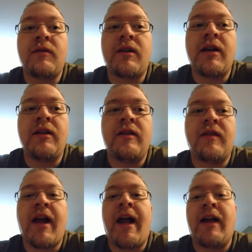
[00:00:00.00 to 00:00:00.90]
It was a knight list
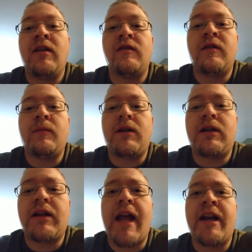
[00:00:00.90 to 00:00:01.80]
that had some
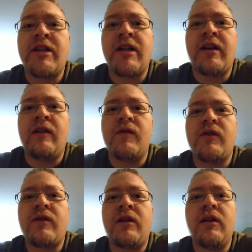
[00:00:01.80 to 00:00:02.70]
Catachan
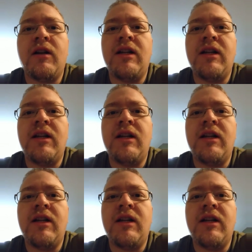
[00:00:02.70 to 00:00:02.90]
infantry